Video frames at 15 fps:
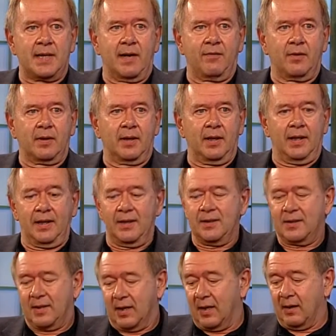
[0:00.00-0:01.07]
Africa,
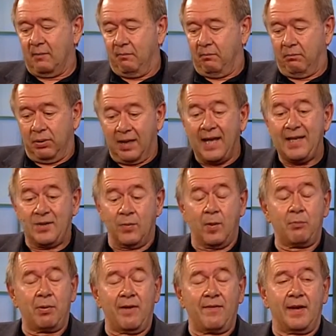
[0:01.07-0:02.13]
is the place where
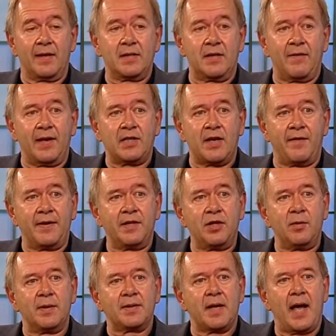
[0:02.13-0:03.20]
prevalence of
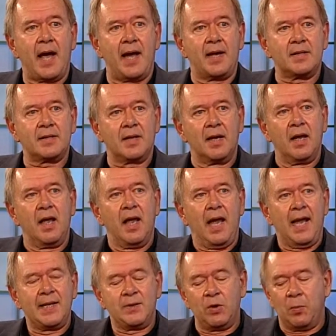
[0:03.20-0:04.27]
HIV-2 is highest,
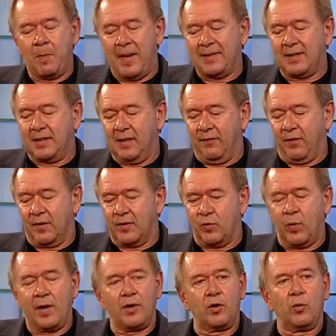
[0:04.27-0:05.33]
and so it makes a difference
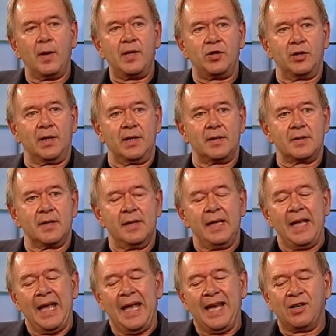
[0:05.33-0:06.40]
where your region is.
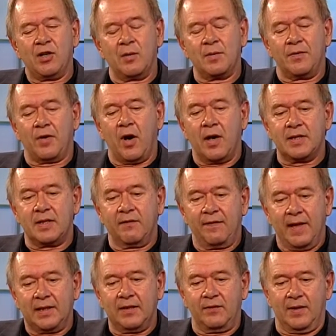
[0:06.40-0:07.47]
In terms of
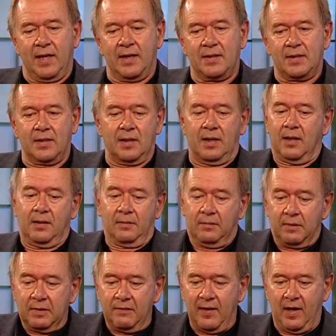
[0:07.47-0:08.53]
cost-effective tests, the
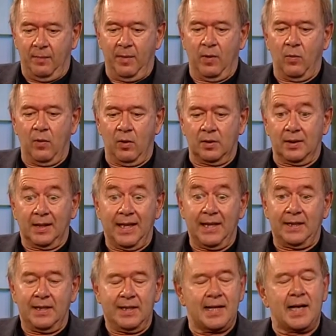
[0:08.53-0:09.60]
developing world led
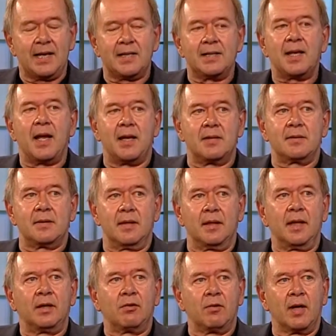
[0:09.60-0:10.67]
the United States in
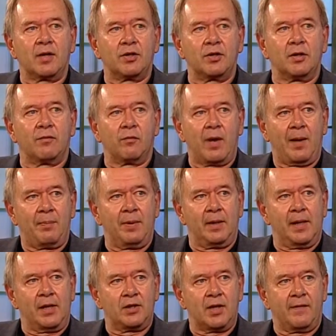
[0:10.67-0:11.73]
introduction of rapid
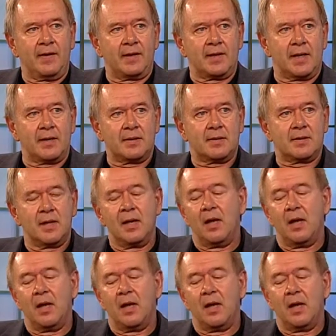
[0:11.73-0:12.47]
HIV tests.